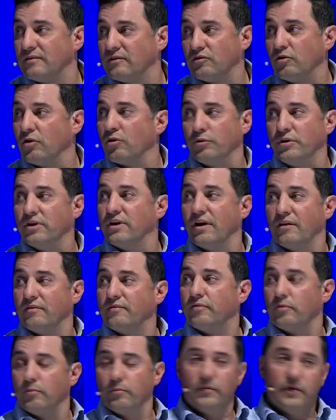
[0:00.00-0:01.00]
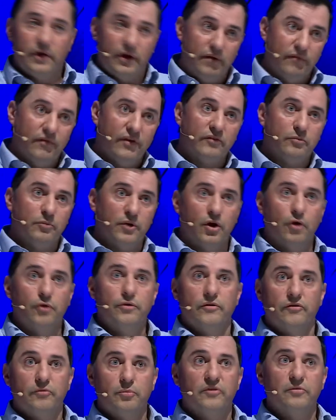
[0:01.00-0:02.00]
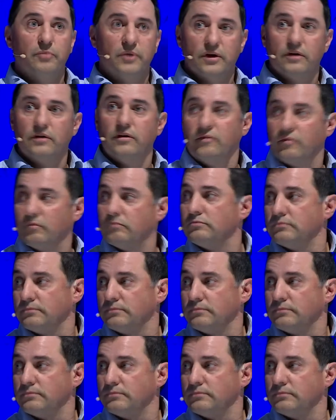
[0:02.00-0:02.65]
just not good enough from an investment owner's perspective.